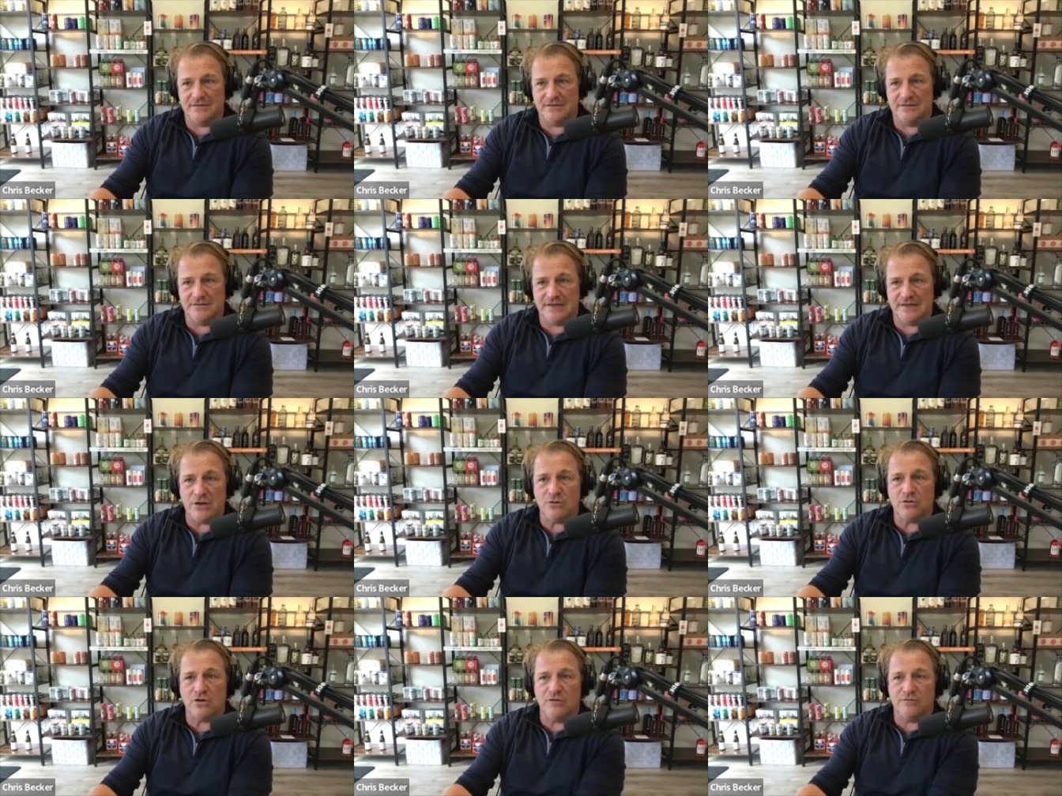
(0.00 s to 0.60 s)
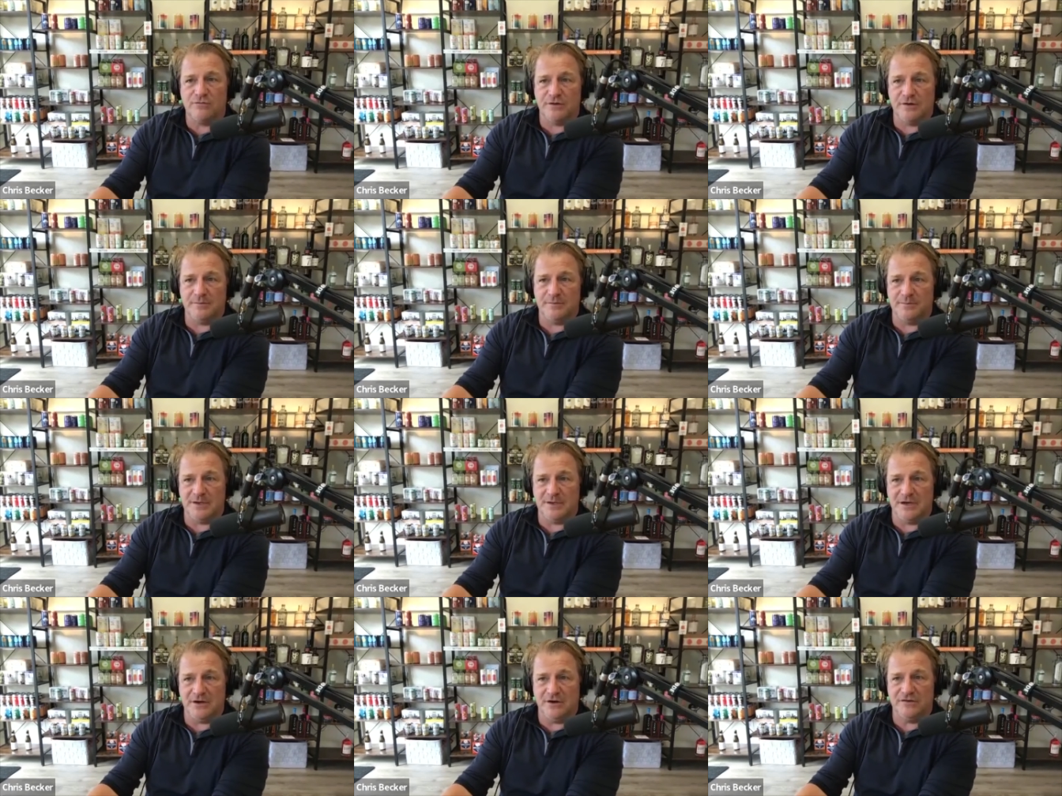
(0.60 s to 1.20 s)
the alcohol free
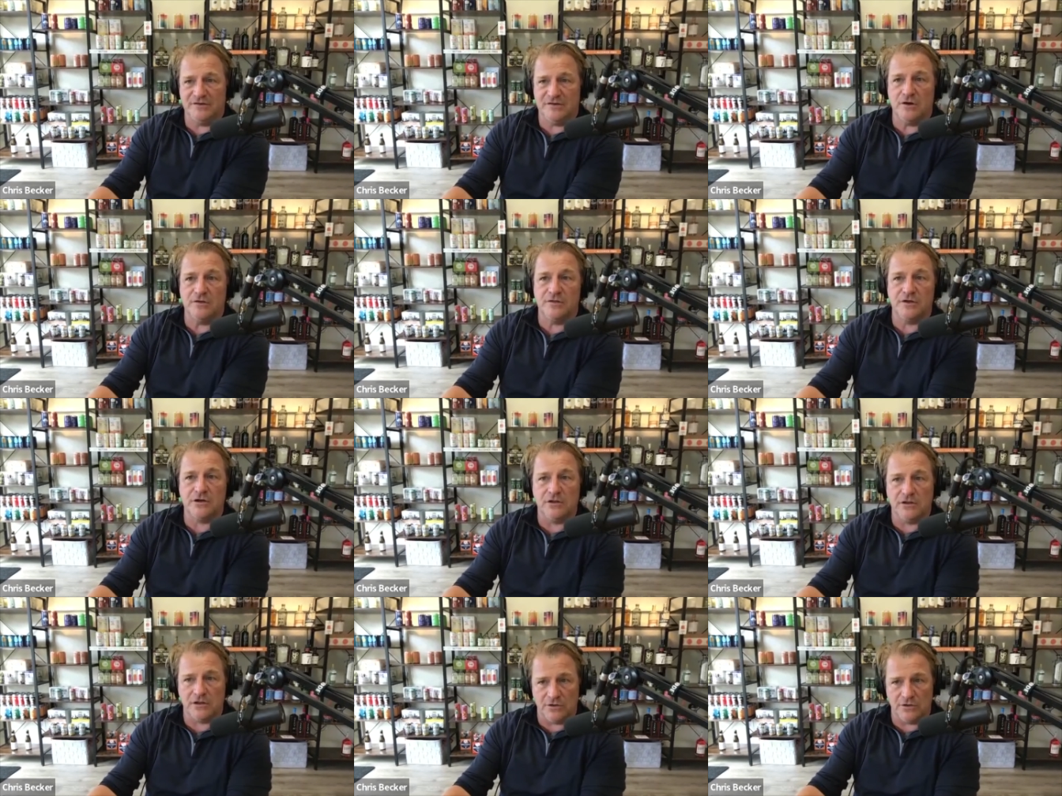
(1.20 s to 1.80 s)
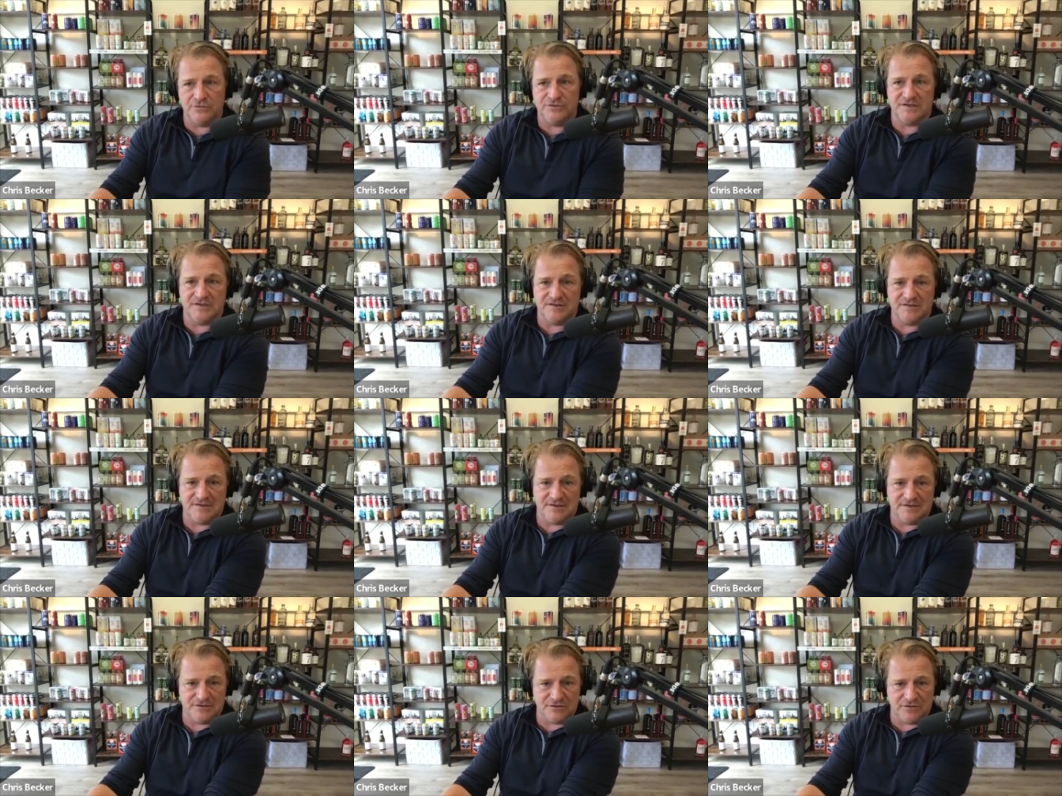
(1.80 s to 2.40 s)
beers are the
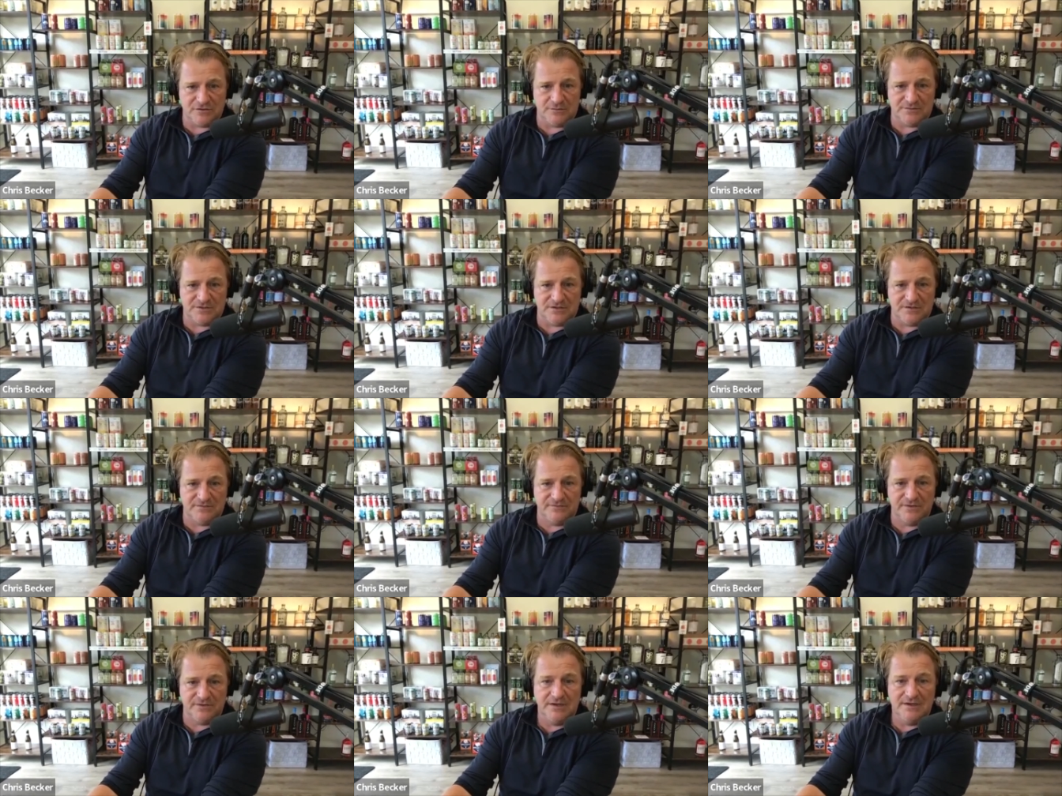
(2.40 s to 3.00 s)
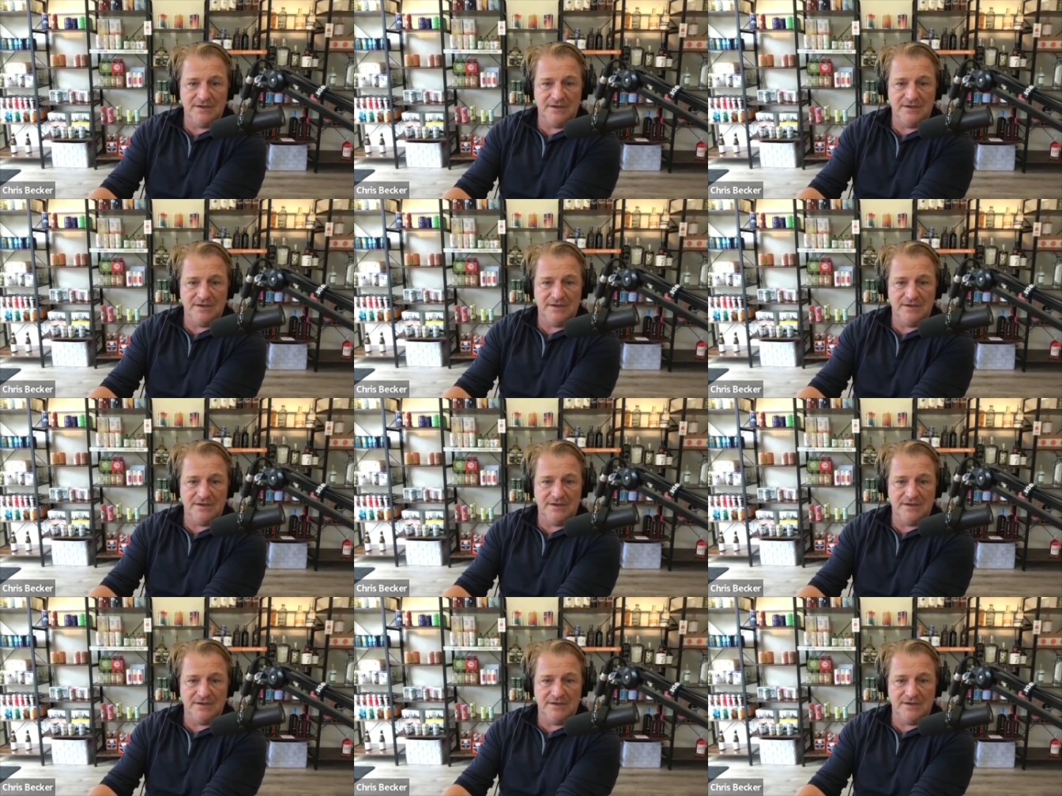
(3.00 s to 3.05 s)
closest in terms of